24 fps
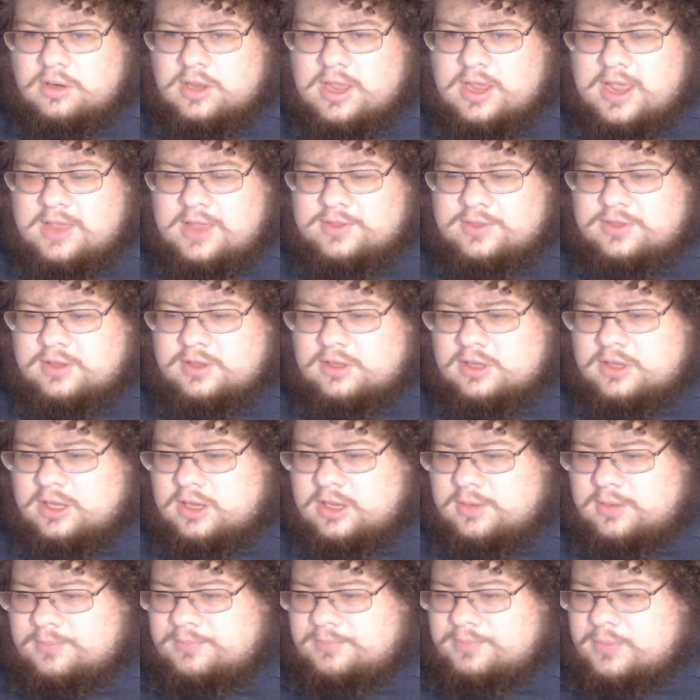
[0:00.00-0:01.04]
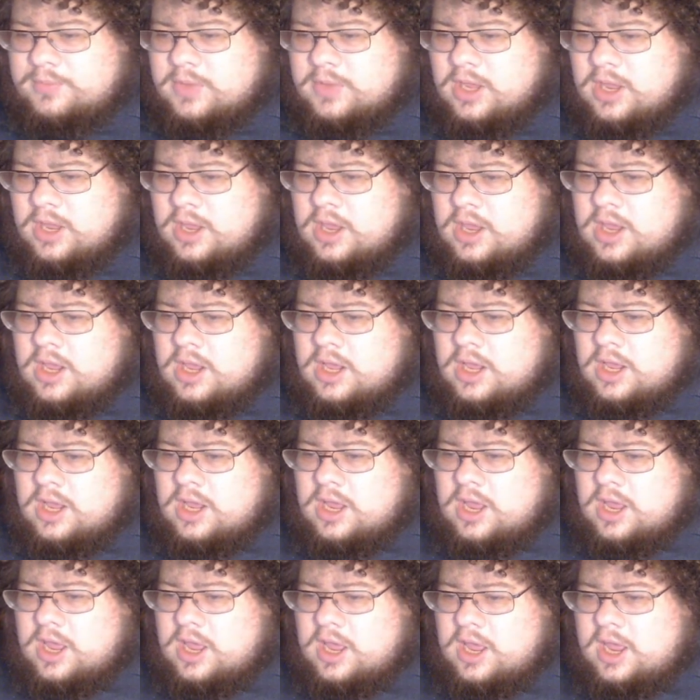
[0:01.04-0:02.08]
at the clip.
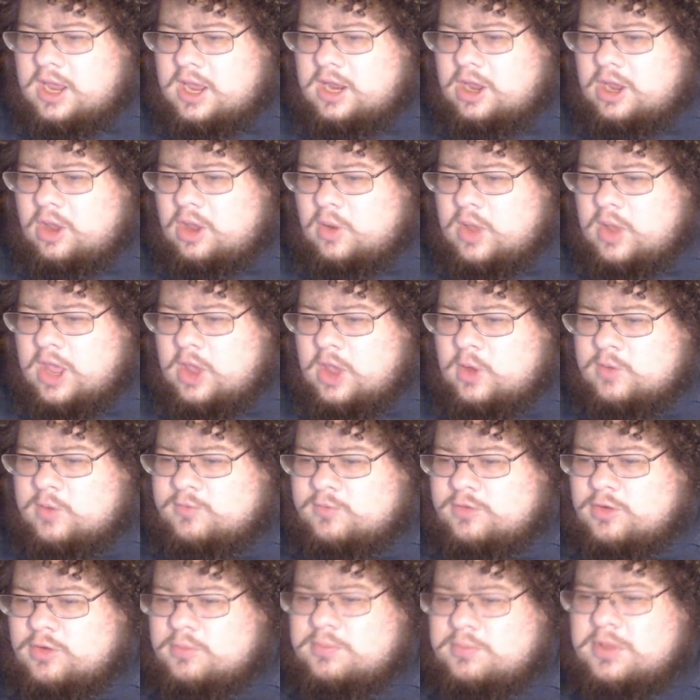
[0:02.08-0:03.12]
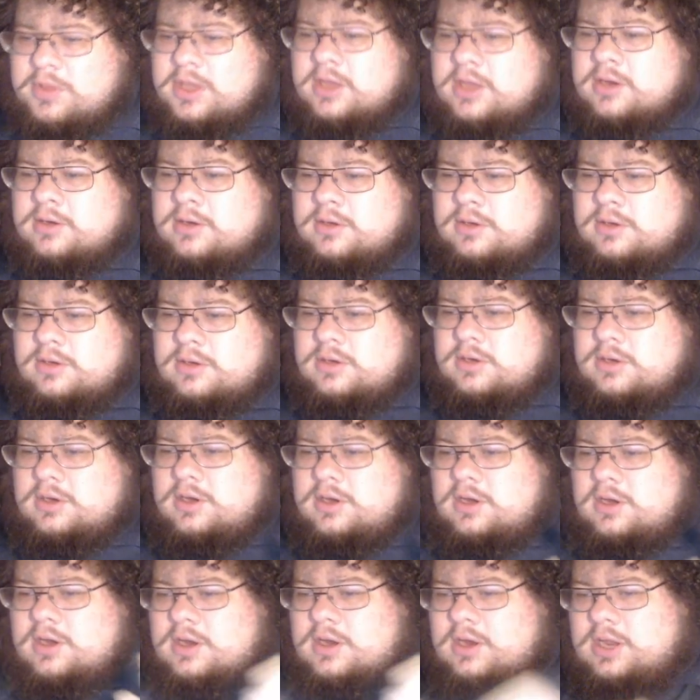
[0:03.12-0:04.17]
Hi ho, how have you been?
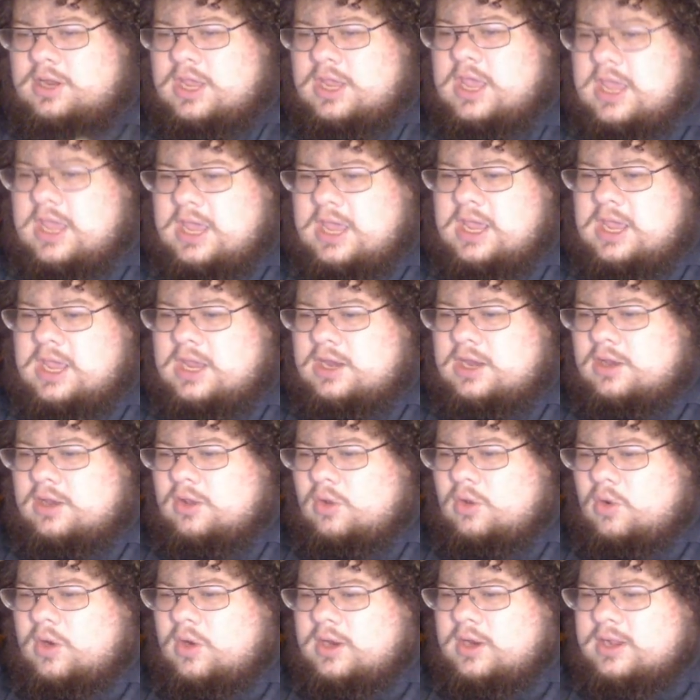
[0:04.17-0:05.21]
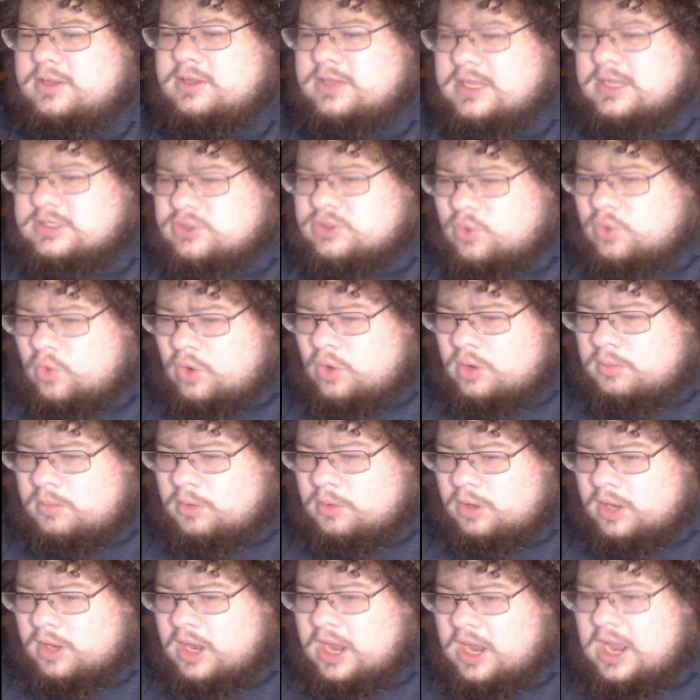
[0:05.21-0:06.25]
And Lori, that's
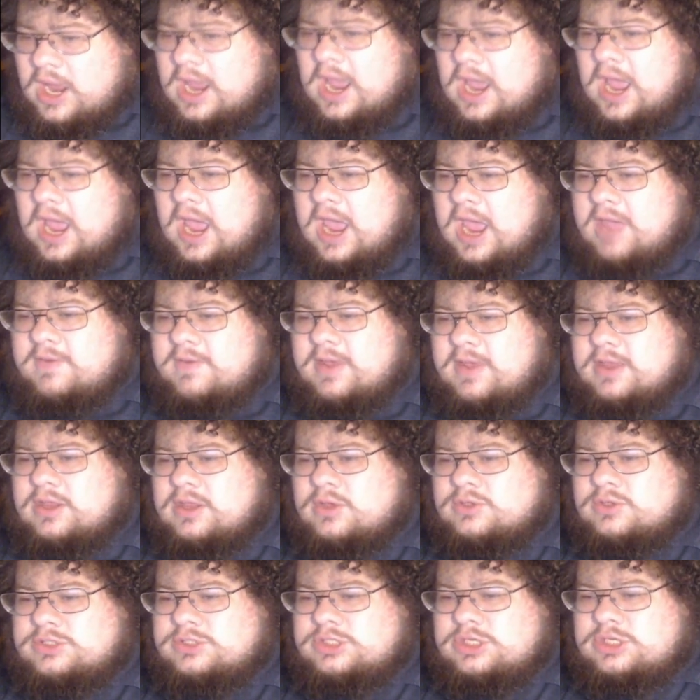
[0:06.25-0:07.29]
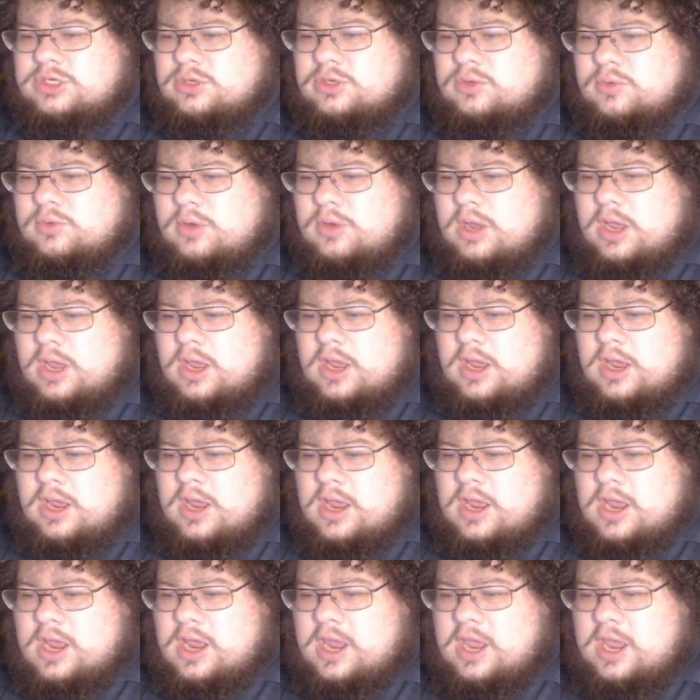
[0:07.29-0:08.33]
horrible. I've had those too.
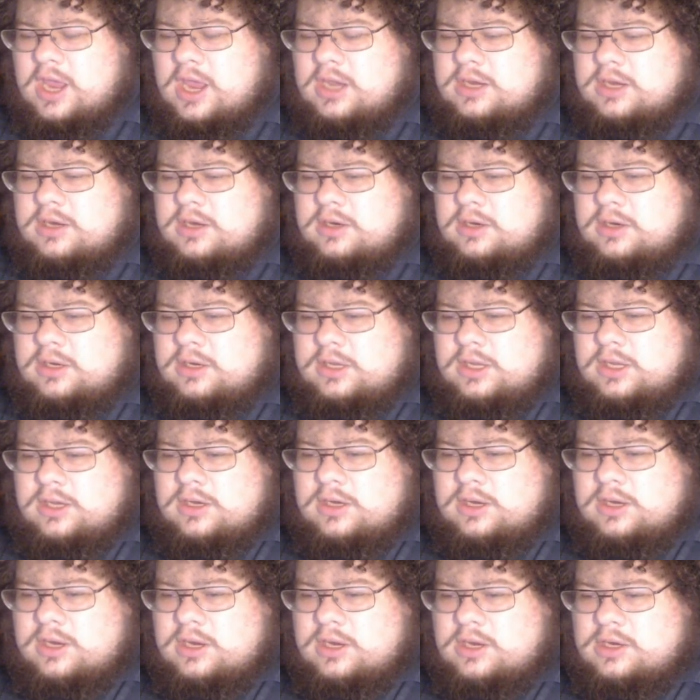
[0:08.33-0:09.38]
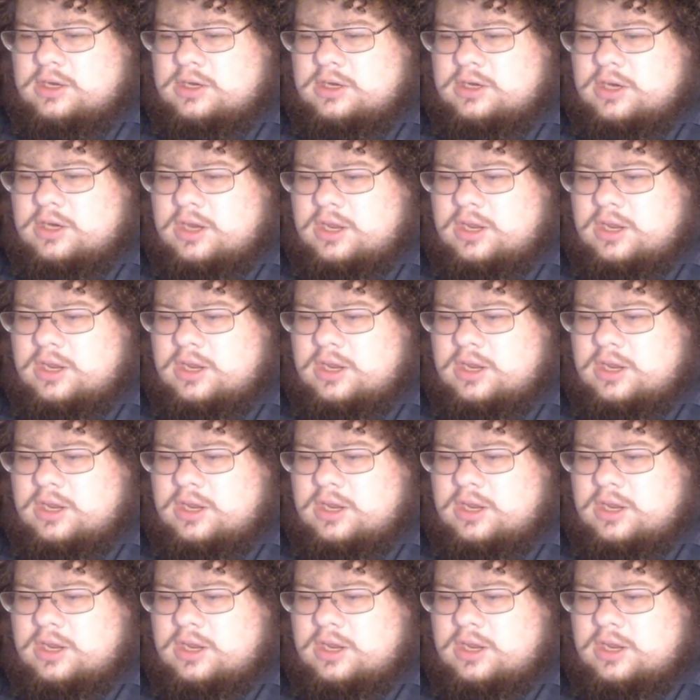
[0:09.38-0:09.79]
I had to get an